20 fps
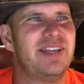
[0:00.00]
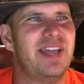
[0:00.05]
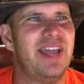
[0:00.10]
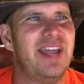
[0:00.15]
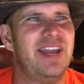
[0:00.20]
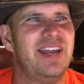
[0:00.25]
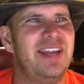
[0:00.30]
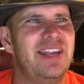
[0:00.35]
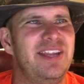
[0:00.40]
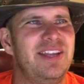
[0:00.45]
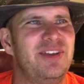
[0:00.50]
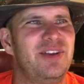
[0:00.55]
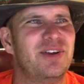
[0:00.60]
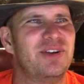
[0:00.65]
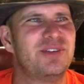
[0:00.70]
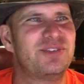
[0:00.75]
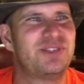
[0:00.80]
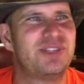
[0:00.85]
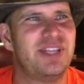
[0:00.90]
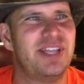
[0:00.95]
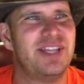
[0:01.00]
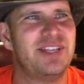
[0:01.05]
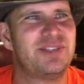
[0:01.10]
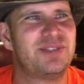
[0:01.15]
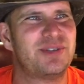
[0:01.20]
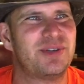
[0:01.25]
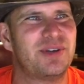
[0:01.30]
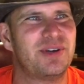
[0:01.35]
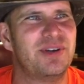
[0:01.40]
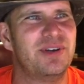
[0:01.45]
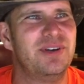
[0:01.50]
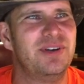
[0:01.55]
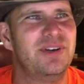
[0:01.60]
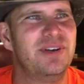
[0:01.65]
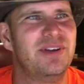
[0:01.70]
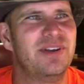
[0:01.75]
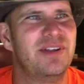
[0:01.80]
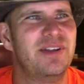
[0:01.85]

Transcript: dating your sister.